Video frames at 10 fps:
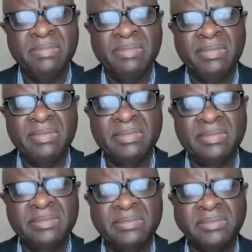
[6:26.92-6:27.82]

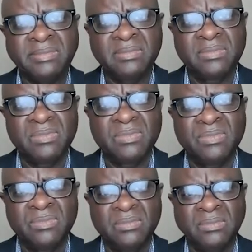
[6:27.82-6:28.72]

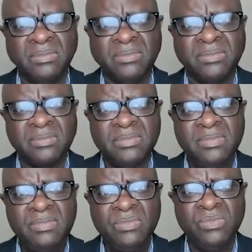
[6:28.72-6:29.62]

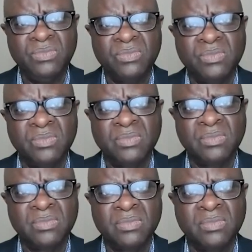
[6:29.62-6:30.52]

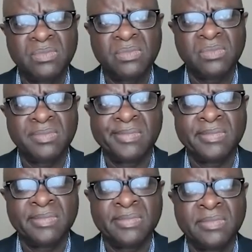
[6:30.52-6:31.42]

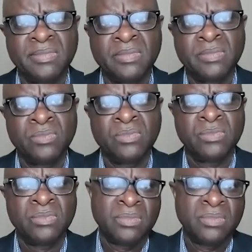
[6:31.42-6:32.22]
The person shown says nothing.